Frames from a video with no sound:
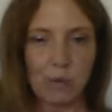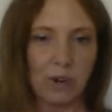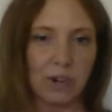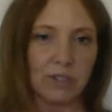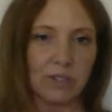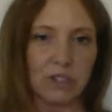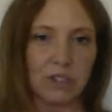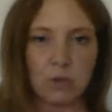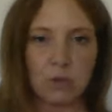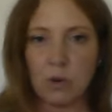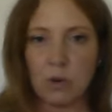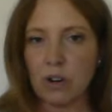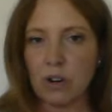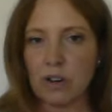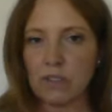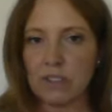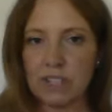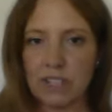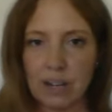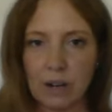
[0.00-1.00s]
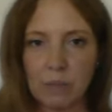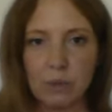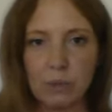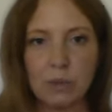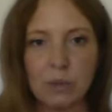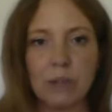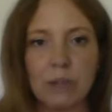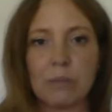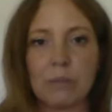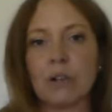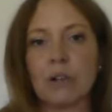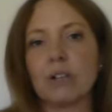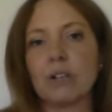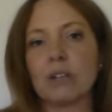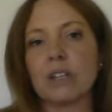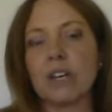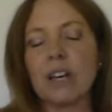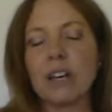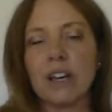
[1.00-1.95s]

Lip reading: We're at the door of the temple being built.